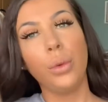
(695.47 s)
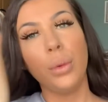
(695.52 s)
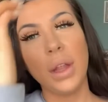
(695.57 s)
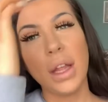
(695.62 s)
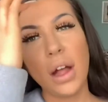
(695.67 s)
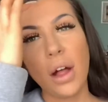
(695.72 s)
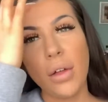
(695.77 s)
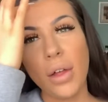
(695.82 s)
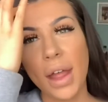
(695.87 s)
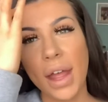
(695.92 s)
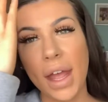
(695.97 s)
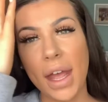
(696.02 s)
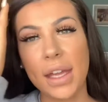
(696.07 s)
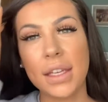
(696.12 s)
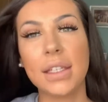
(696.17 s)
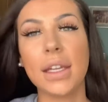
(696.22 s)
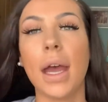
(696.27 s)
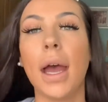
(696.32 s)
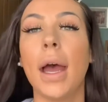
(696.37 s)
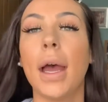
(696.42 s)
we go
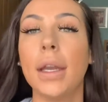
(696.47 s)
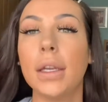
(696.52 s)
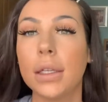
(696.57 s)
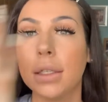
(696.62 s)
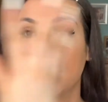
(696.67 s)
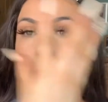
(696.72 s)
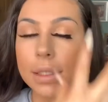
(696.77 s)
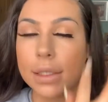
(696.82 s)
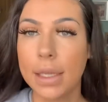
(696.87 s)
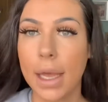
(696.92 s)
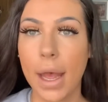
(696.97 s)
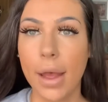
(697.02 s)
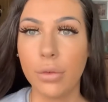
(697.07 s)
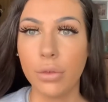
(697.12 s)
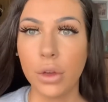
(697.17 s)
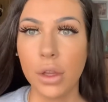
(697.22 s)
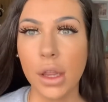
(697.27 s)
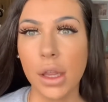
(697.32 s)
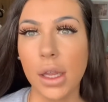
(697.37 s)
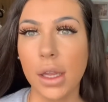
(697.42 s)
ahead and set
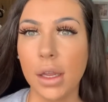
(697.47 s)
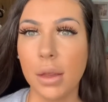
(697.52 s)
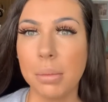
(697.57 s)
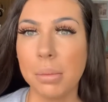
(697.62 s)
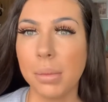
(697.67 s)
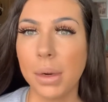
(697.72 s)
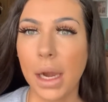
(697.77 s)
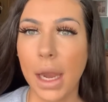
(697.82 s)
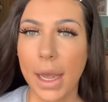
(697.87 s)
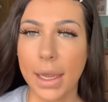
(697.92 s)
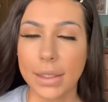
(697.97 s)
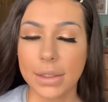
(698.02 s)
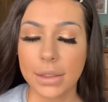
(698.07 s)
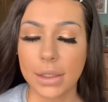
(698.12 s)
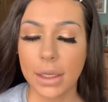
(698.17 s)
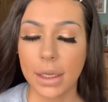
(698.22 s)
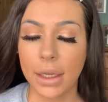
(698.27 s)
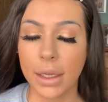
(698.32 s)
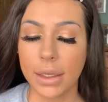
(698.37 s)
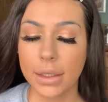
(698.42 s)
everything in place,
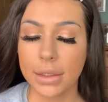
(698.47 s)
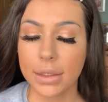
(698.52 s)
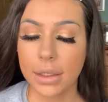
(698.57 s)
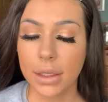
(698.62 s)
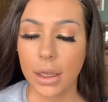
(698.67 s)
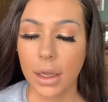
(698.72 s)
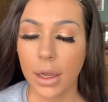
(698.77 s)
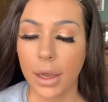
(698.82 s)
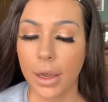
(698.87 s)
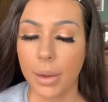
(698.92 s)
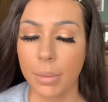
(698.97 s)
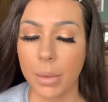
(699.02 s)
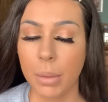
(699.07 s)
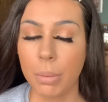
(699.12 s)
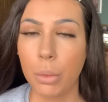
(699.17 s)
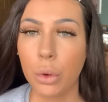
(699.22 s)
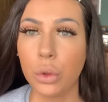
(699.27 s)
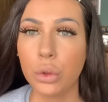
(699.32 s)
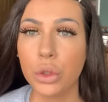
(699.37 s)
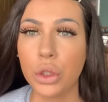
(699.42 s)
it's
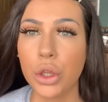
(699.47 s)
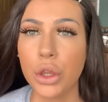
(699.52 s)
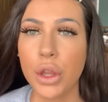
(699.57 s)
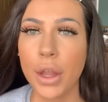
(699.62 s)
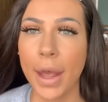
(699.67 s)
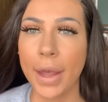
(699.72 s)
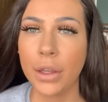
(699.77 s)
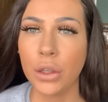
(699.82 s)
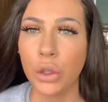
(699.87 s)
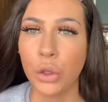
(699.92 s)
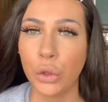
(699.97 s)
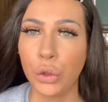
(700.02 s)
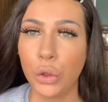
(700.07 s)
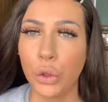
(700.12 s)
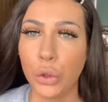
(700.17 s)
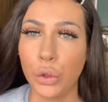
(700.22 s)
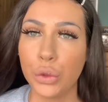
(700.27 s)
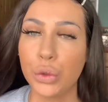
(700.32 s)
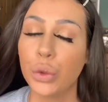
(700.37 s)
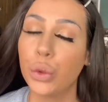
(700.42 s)
important that you
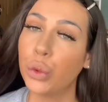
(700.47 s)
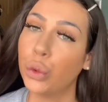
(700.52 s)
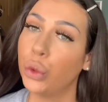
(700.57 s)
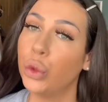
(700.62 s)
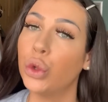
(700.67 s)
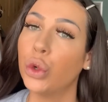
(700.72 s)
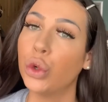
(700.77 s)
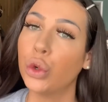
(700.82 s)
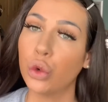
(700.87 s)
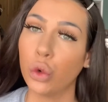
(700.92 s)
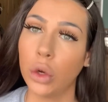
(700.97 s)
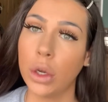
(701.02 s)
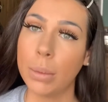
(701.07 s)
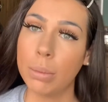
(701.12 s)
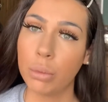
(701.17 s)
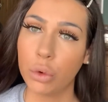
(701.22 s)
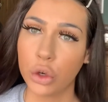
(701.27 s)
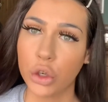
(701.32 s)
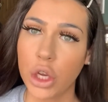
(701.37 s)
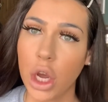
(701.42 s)
use all your
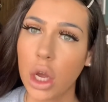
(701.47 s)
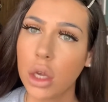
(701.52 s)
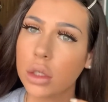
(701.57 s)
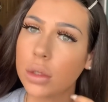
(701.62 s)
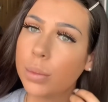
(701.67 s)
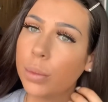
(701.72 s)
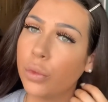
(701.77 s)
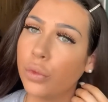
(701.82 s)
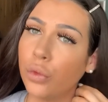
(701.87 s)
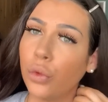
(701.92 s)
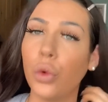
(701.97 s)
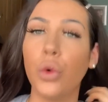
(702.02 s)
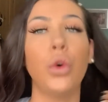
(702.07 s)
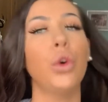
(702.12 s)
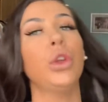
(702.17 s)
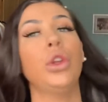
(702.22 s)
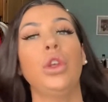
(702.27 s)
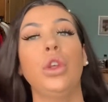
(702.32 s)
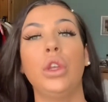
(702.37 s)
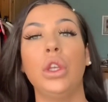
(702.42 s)
cream products
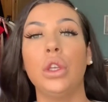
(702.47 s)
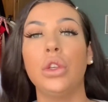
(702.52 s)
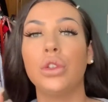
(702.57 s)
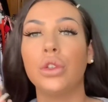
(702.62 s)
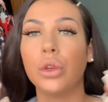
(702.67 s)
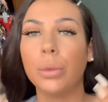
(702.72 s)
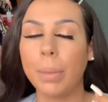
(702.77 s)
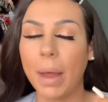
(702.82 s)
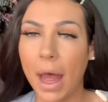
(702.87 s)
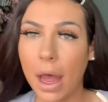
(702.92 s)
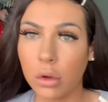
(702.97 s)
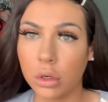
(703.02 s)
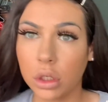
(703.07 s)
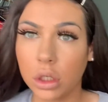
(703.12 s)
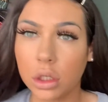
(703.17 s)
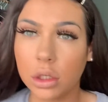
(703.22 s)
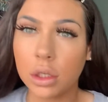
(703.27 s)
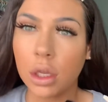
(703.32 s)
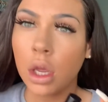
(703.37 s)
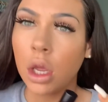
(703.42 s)
before you use your
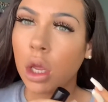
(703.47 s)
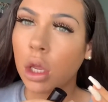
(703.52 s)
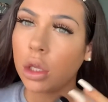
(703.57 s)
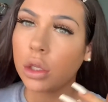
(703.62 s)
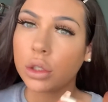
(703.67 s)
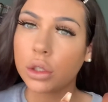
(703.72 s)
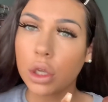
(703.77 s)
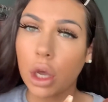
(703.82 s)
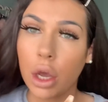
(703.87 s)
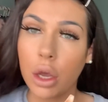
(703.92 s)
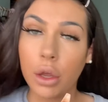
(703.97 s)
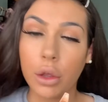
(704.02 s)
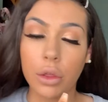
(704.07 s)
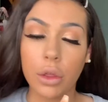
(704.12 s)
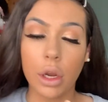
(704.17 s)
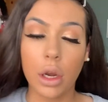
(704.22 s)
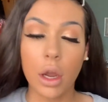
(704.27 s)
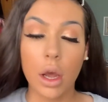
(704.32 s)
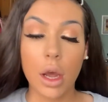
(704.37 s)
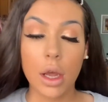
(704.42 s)
powders. So
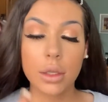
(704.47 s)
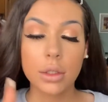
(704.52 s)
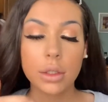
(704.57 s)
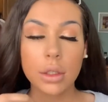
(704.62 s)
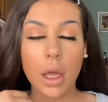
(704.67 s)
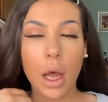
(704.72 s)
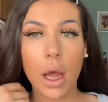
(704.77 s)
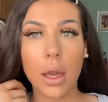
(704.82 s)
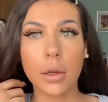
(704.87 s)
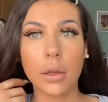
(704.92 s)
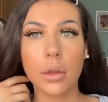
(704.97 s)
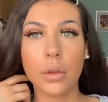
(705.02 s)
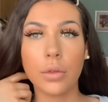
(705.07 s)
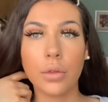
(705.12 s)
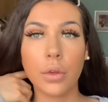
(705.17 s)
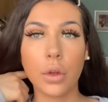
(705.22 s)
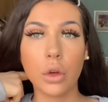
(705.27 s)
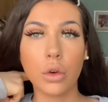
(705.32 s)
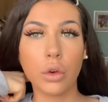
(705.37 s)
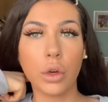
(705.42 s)
the last kind of
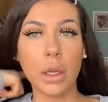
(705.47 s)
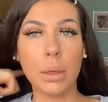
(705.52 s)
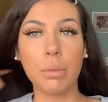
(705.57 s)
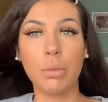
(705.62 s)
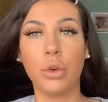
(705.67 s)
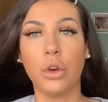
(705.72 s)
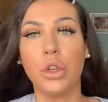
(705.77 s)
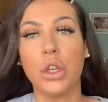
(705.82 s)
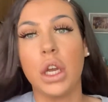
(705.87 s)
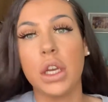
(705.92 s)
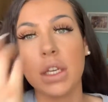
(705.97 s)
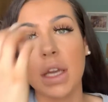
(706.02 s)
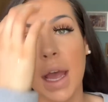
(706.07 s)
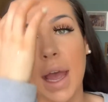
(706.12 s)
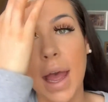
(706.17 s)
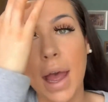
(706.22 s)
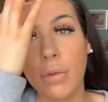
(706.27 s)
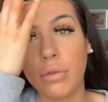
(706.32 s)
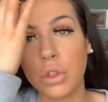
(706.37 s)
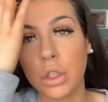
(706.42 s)
cream product I
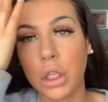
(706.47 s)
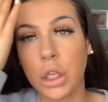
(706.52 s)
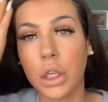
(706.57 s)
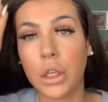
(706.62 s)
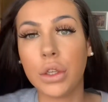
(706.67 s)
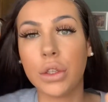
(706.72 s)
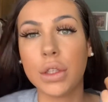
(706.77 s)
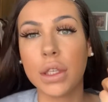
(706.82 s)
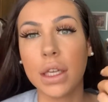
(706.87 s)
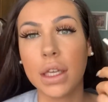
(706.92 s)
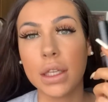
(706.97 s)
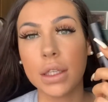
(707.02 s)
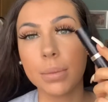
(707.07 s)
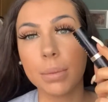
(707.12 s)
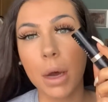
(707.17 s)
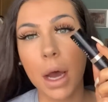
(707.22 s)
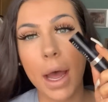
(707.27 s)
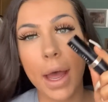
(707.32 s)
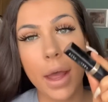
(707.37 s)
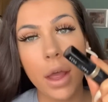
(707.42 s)
have to use is
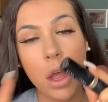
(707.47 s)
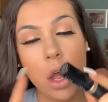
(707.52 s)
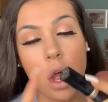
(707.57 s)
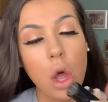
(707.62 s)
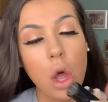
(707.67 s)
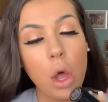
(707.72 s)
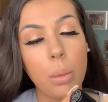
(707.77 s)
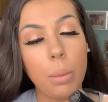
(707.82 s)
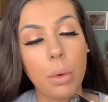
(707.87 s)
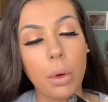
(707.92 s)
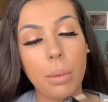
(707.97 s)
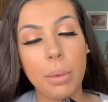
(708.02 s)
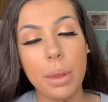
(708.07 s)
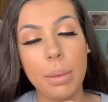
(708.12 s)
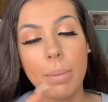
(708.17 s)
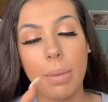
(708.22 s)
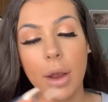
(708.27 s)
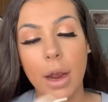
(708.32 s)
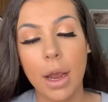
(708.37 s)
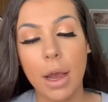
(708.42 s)
my Bobbi
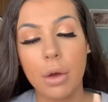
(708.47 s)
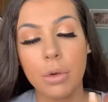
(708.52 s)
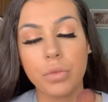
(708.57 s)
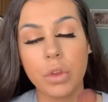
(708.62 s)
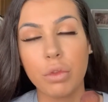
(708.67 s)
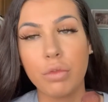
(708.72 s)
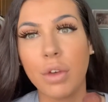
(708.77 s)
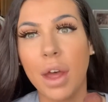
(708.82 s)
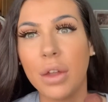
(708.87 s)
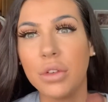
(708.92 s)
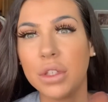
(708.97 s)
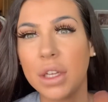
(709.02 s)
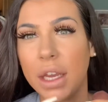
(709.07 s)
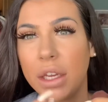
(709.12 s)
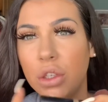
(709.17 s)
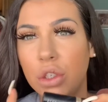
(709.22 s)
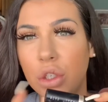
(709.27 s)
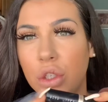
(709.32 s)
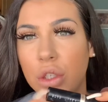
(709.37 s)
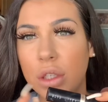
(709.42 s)
Brown
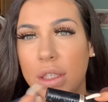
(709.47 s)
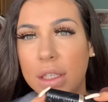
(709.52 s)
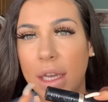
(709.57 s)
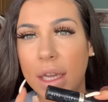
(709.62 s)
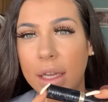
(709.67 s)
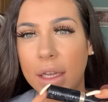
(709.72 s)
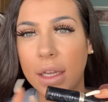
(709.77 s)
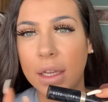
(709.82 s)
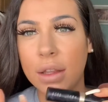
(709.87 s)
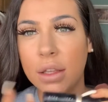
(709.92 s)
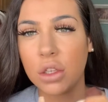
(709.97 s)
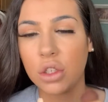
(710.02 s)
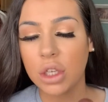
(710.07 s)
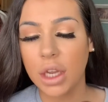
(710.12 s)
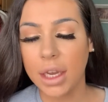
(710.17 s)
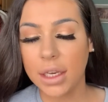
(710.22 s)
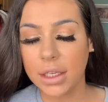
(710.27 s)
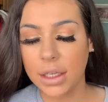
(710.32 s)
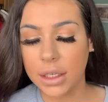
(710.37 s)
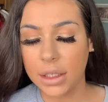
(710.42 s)
foundation stick in the
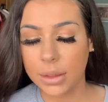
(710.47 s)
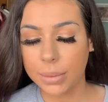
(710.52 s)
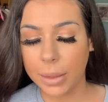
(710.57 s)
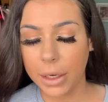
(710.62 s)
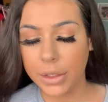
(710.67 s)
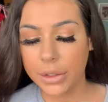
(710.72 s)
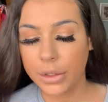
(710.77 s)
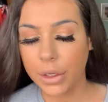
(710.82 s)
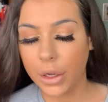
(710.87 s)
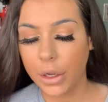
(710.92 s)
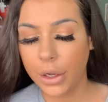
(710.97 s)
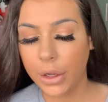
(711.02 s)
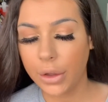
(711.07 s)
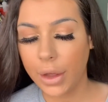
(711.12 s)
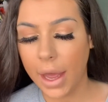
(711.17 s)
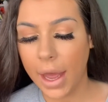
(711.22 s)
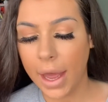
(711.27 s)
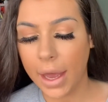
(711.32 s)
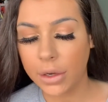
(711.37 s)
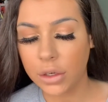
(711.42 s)
shade Espresso,
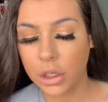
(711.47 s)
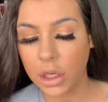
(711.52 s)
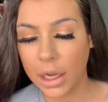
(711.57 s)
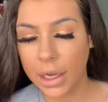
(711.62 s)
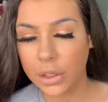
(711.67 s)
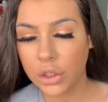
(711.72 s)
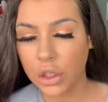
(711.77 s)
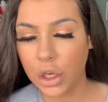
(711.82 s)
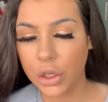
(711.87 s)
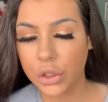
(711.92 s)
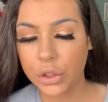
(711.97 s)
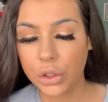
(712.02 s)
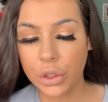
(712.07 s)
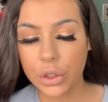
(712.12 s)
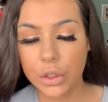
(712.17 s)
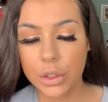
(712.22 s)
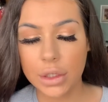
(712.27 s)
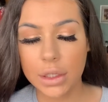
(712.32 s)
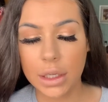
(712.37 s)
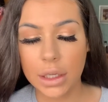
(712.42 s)
and I just
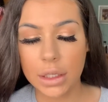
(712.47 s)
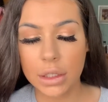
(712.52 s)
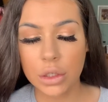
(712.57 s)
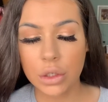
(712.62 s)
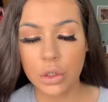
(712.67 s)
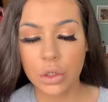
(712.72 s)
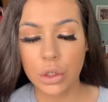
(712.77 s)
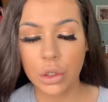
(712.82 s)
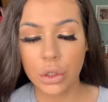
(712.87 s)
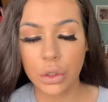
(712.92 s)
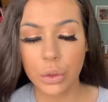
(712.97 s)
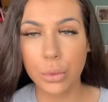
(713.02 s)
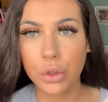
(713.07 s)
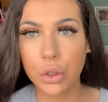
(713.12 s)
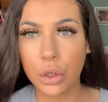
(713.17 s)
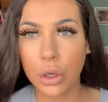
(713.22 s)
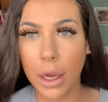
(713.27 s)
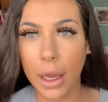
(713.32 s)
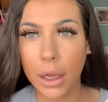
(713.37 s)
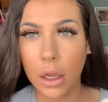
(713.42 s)
use this to
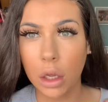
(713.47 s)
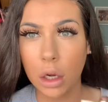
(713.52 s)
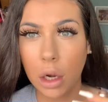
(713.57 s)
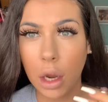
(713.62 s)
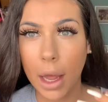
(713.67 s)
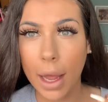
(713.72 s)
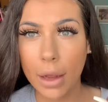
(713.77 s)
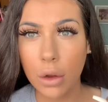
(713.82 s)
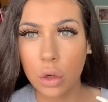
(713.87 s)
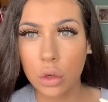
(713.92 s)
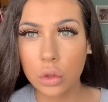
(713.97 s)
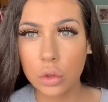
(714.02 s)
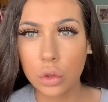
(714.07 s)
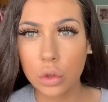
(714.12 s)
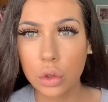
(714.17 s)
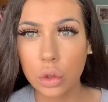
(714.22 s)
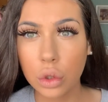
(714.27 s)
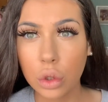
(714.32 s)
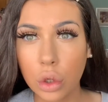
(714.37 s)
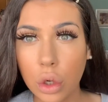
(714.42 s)
do like a light
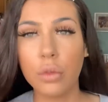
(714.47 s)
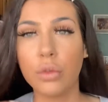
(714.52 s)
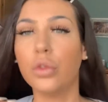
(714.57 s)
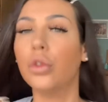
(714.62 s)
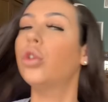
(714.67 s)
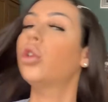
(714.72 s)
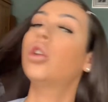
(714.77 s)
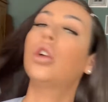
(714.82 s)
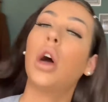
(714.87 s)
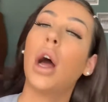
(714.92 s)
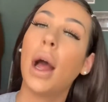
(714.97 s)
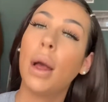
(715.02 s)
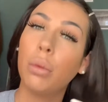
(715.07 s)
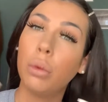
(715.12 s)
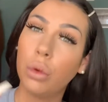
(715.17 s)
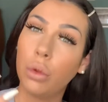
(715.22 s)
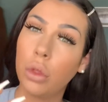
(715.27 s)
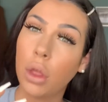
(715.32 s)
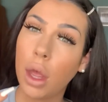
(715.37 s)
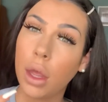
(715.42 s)
contour before I
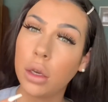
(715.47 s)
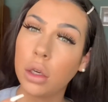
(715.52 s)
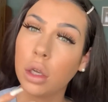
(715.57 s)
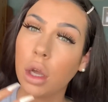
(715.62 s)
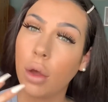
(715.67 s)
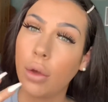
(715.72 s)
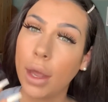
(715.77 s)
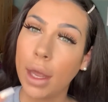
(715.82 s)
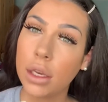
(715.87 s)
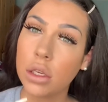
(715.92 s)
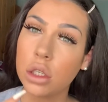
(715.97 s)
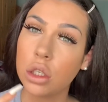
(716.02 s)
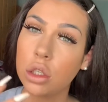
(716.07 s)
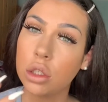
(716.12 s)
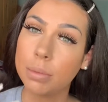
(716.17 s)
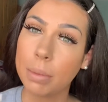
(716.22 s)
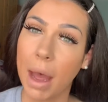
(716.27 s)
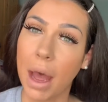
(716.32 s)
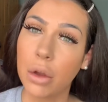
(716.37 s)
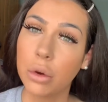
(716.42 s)
will then go ahead and
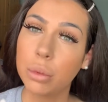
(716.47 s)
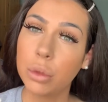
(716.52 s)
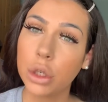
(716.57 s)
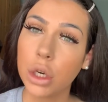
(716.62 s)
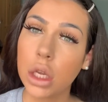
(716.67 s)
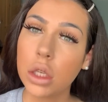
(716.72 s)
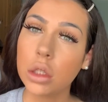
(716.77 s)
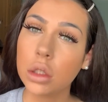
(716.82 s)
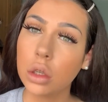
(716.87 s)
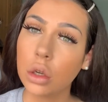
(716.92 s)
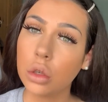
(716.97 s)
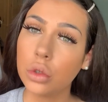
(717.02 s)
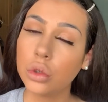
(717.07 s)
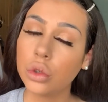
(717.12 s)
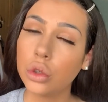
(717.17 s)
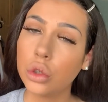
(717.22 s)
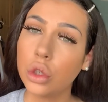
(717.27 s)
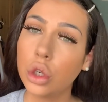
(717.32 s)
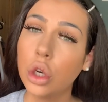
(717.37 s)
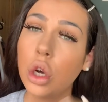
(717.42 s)
use powder products to
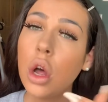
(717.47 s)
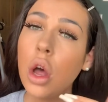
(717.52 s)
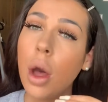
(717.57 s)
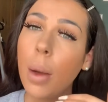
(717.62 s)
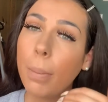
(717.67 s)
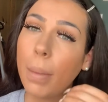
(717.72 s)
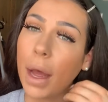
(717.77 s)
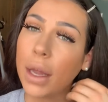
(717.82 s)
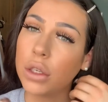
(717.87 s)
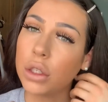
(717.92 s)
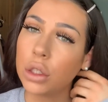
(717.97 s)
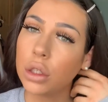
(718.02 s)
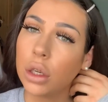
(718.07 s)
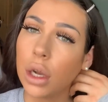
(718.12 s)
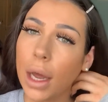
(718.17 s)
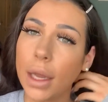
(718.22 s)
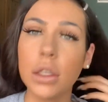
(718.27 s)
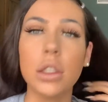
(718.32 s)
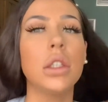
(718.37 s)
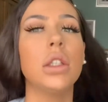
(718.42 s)
contour, but I do
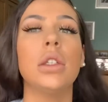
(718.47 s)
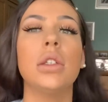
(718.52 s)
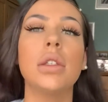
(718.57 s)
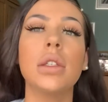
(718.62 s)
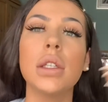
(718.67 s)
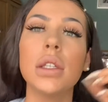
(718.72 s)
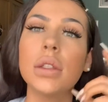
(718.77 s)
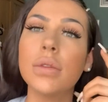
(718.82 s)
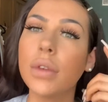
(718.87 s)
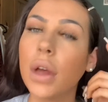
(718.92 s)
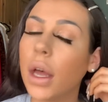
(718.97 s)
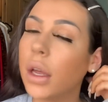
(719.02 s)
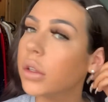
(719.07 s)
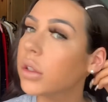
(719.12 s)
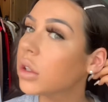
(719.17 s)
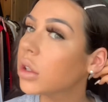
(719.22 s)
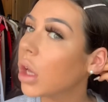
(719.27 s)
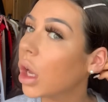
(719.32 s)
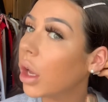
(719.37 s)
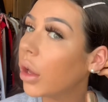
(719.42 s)
like to use this
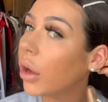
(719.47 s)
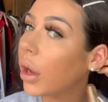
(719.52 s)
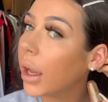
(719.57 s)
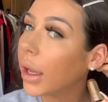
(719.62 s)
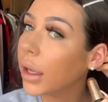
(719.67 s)
first. So I